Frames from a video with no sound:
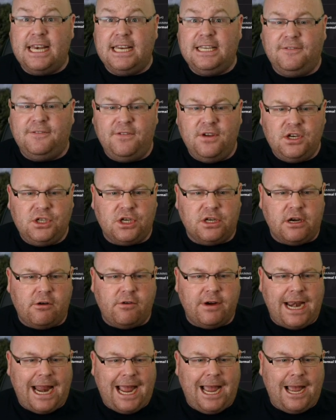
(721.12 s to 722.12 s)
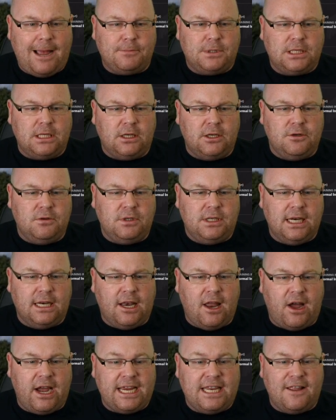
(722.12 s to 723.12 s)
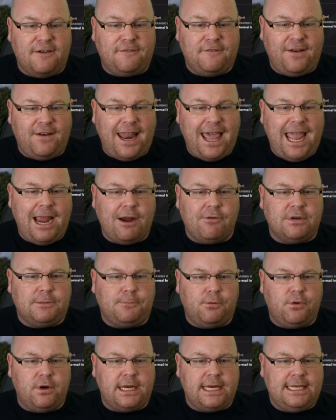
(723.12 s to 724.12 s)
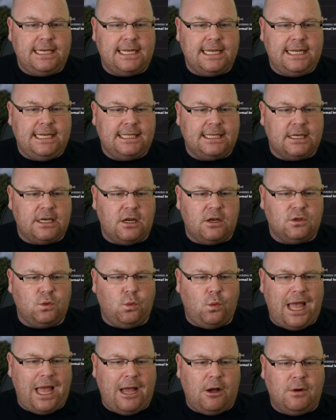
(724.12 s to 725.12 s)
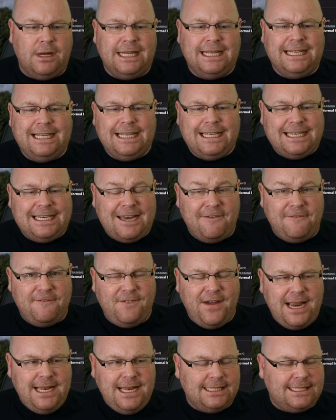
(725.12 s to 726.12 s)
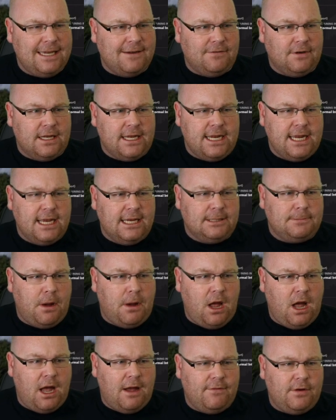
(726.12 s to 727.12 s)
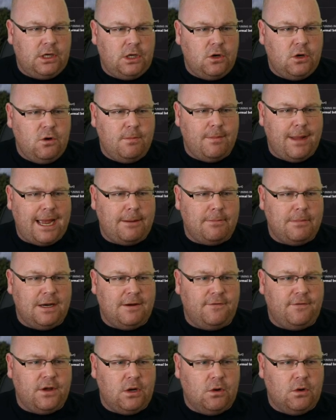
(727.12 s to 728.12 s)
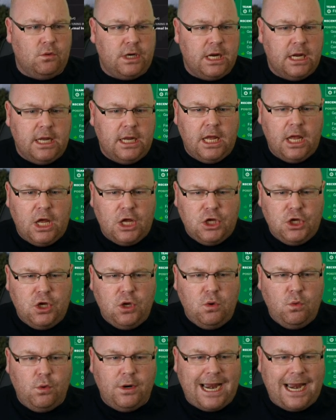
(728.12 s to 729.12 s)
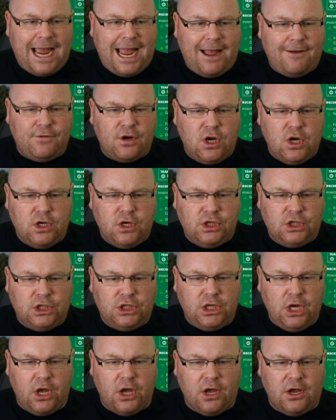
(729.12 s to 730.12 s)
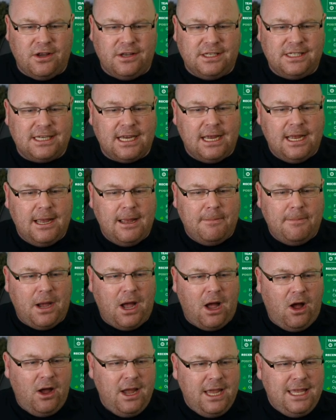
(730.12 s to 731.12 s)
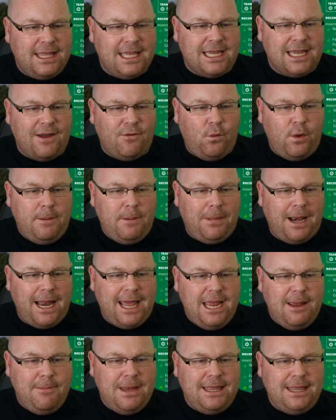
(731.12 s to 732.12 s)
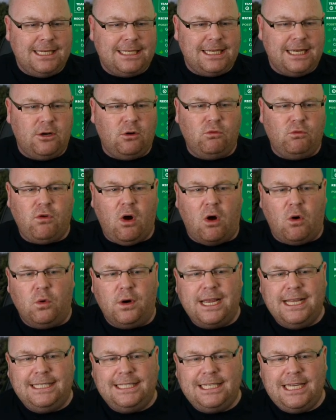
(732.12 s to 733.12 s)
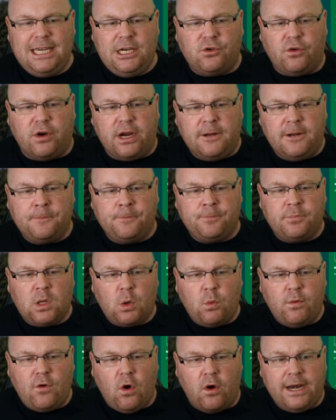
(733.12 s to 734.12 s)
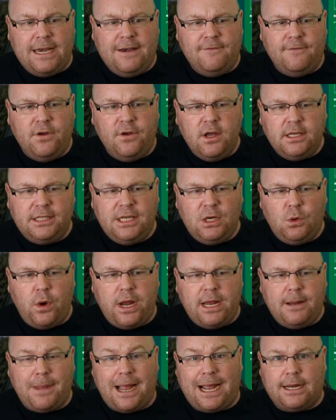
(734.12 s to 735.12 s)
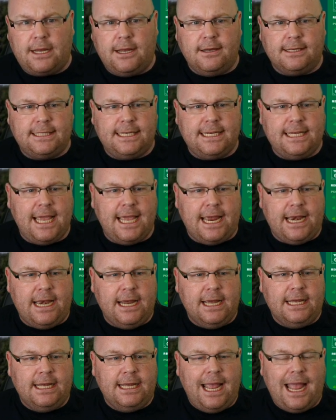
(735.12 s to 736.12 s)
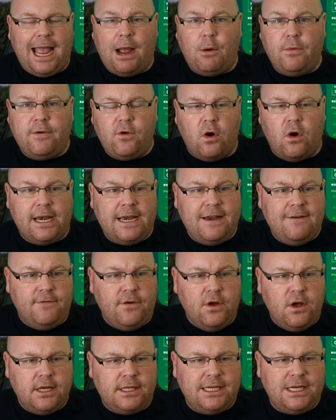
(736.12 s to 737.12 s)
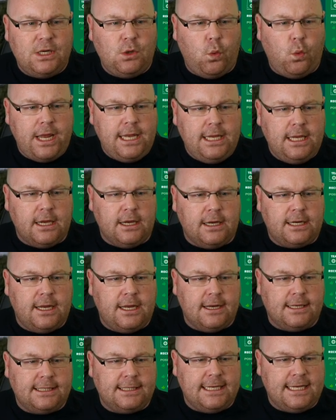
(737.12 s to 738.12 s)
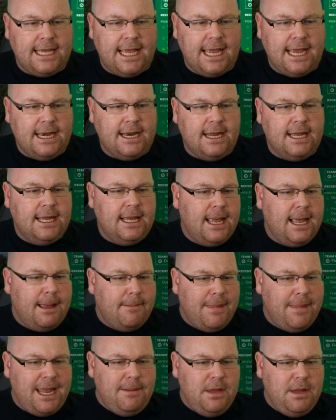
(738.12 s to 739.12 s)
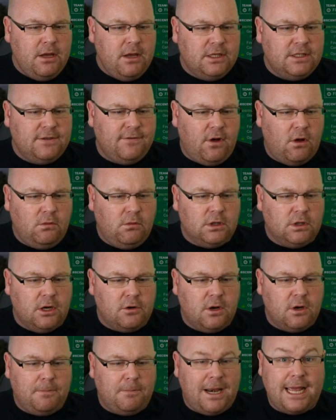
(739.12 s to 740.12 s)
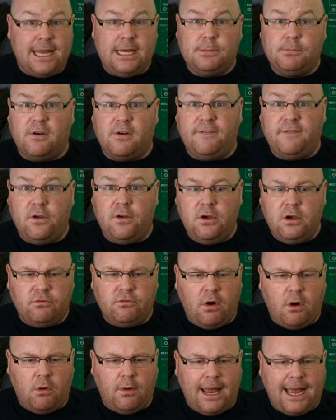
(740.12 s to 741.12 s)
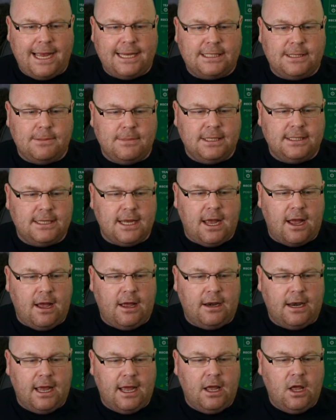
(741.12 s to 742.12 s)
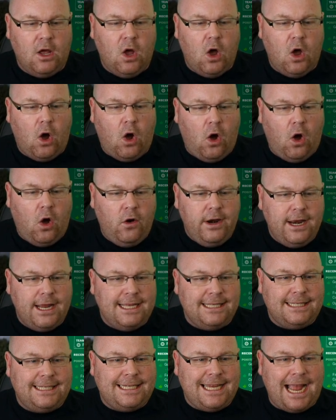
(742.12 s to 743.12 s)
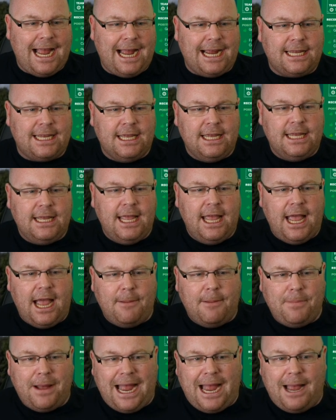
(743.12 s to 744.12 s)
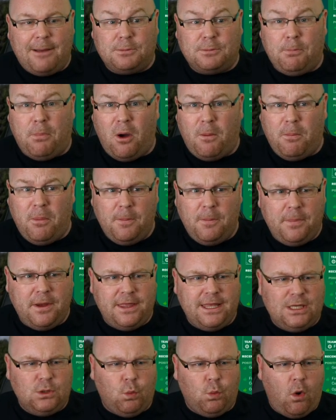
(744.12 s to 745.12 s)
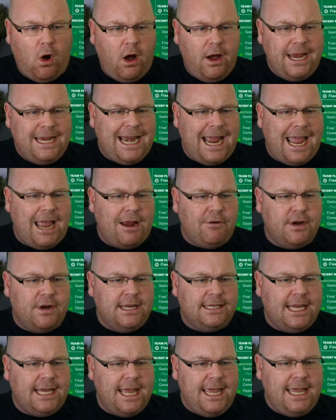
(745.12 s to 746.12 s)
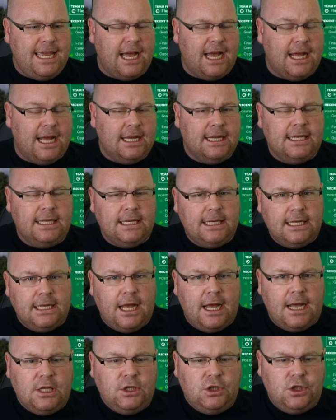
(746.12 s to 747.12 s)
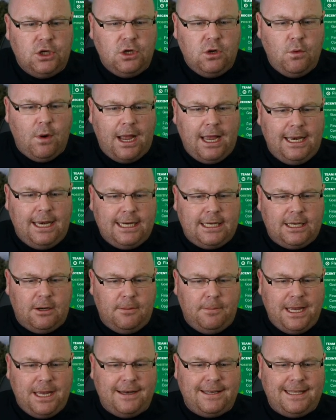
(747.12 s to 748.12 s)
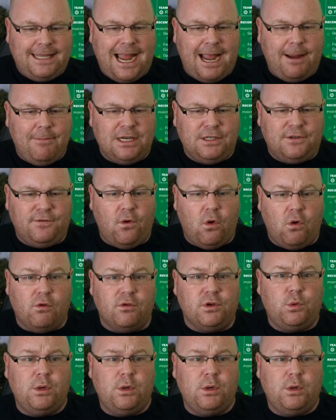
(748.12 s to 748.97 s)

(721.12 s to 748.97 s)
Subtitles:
and his vision are an absolute delight. The flair is pretty decent as well. Defensively, as part of a two-man midfield, you would have concerns, but I think if we play him in this little role, considering we've got an inverted wing-back cutting in and we've got an inverted winger cutting in, maybe Osvaldo could play his preferred role as a Mazzala on attack and perhaps pop up in these wide areas here and do a little bit of damage for